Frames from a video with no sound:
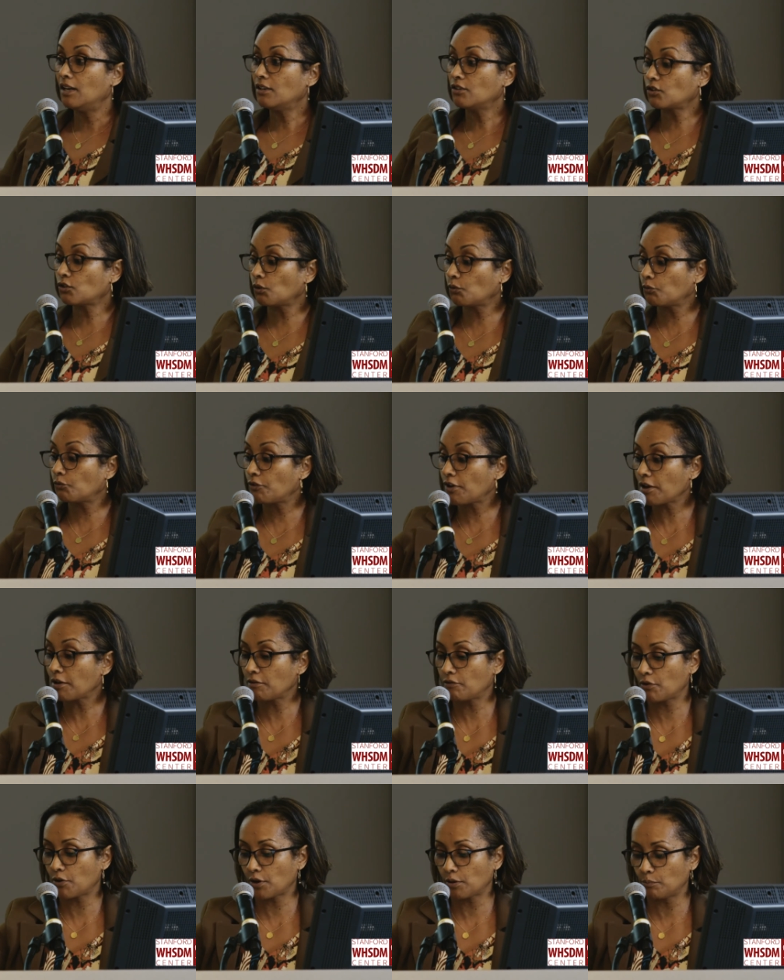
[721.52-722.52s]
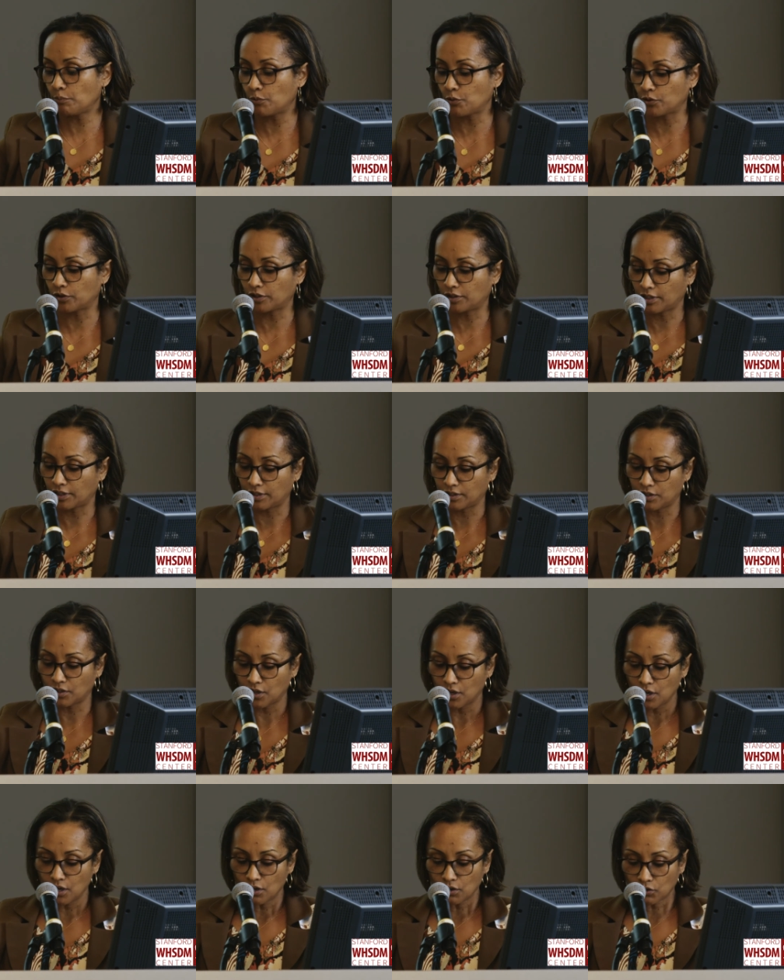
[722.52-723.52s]
So very, very important.
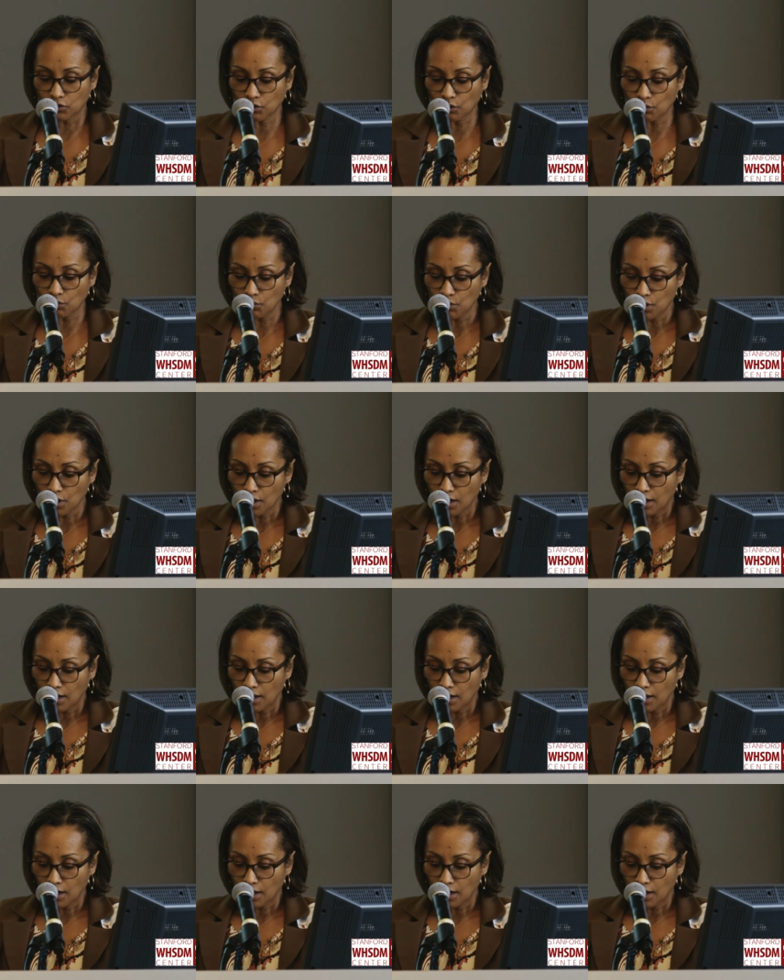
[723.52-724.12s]
So